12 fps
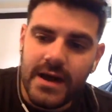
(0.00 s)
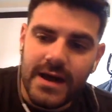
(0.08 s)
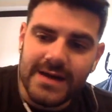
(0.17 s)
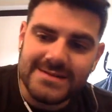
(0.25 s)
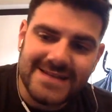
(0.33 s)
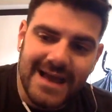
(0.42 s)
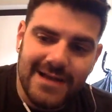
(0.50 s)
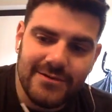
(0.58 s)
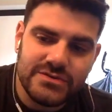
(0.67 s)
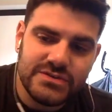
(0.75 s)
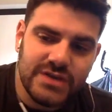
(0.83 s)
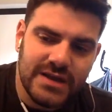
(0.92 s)
Sat
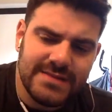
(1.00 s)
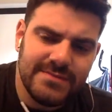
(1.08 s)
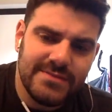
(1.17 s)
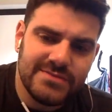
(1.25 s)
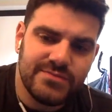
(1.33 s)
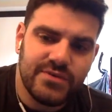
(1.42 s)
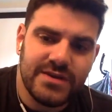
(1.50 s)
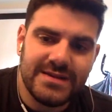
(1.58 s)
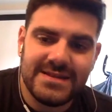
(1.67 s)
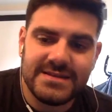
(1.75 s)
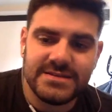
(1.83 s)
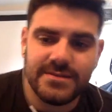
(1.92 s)
alongside him, he was pretty
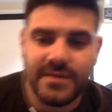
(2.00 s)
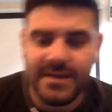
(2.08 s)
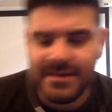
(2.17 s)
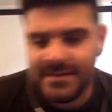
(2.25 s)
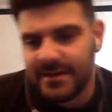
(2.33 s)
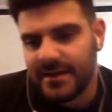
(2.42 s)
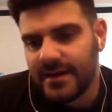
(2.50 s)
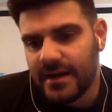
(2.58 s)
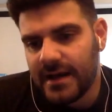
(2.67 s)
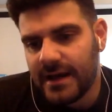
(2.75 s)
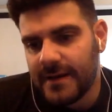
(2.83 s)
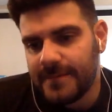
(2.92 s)
disciplined,
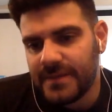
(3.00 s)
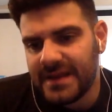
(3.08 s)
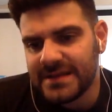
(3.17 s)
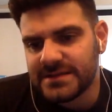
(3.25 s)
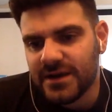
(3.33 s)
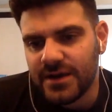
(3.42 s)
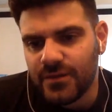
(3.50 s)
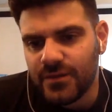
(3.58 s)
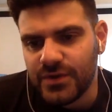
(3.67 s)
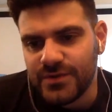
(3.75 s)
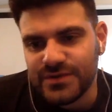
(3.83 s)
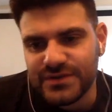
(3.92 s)
and that's kind of what
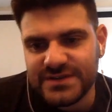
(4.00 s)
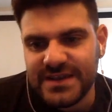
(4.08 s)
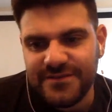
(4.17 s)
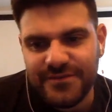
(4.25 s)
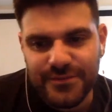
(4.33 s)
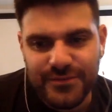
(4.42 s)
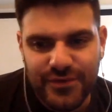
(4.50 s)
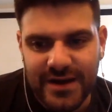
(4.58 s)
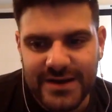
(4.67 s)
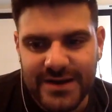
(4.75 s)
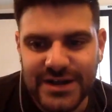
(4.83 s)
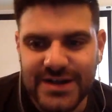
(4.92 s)
you want to see from
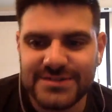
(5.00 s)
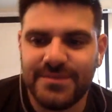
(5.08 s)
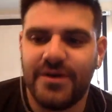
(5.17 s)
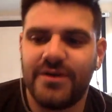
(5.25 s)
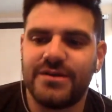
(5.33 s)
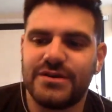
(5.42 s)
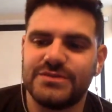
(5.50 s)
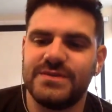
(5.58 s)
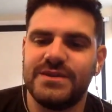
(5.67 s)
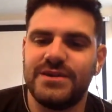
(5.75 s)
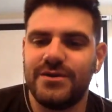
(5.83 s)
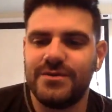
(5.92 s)
Granit Xhaka's partner, because we
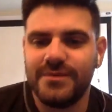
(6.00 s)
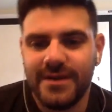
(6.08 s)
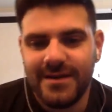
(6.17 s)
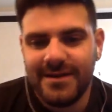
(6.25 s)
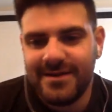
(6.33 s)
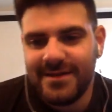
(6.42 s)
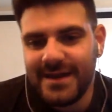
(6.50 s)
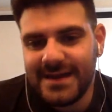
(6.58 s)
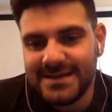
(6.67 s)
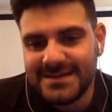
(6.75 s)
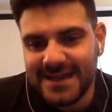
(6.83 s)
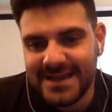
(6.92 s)
know that he
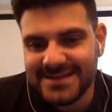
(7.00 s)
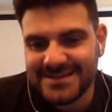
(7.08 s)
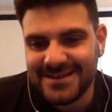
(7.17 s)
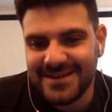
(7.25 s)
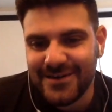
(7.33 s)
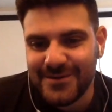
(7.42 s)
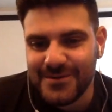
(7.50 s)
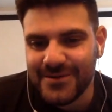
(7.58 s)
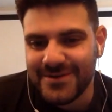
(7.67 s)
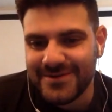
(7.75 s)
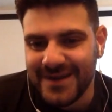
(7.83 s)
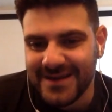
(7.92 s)
tends to go
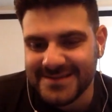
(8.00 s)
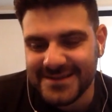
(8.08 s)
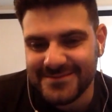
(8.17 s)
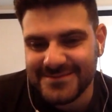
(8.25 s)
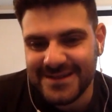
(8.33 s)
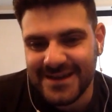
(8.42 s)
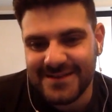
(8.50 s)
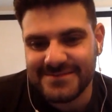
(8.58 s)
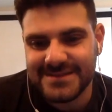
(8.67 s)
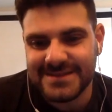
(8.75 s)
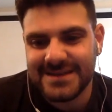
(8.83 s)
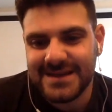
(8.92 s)
walkabout sometimes,
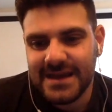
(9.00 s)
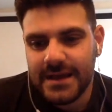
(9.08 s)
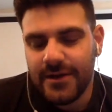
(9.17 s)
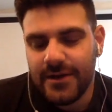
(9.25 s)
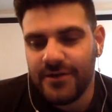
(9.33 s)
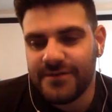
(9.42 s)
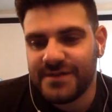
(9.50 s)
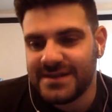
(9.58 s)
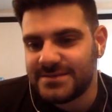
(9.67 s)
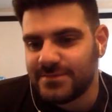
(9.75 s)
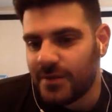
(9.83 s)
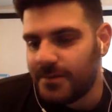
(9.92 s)
and often his
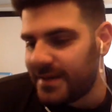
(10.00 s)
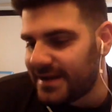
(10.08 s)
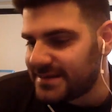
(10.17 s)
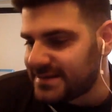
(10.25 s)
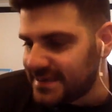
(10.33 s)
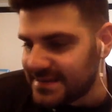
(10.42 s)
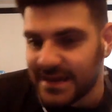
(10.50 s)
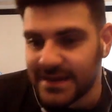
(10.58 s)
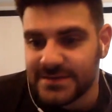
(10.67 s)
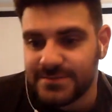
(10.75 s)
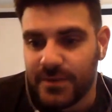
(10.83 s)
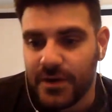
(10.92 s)
mobility is
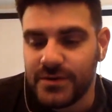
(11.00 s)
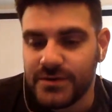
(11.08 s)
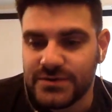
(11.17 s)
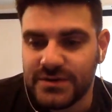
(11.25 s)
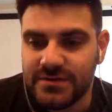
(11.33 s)
exposed and